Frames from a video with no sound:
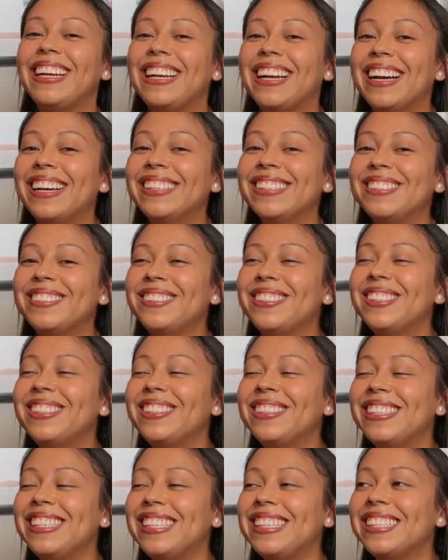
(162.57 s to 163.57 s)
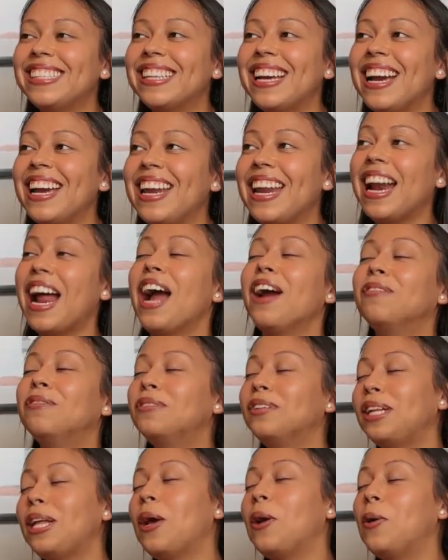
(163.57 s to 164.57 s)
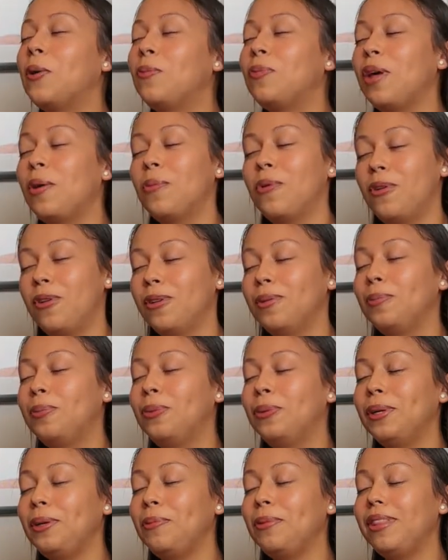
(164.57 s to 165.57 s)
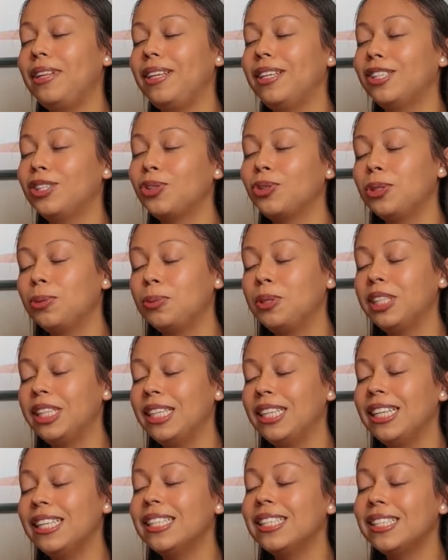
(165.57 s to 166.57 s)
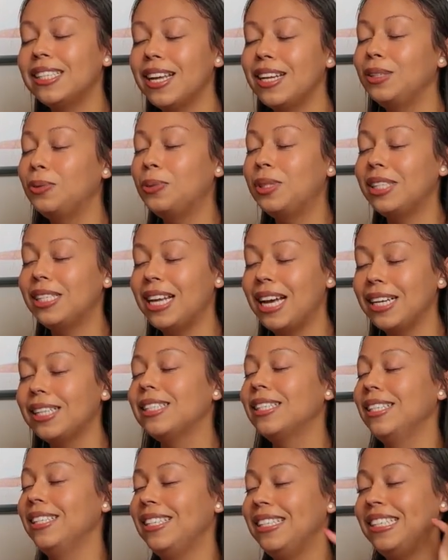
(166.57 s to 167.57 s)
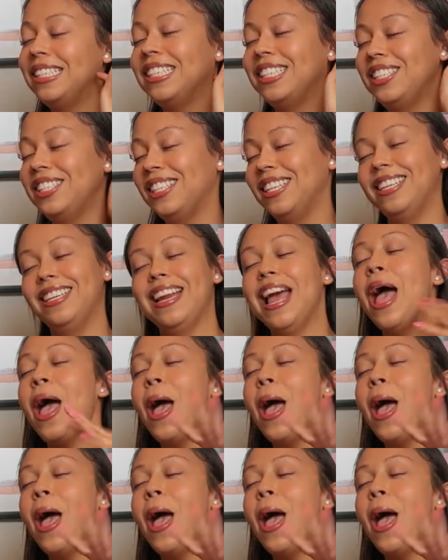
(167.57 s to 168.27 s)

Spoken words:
Guys, I'm so excited. I really hope they were on point with the description. It said it was in excellent condition.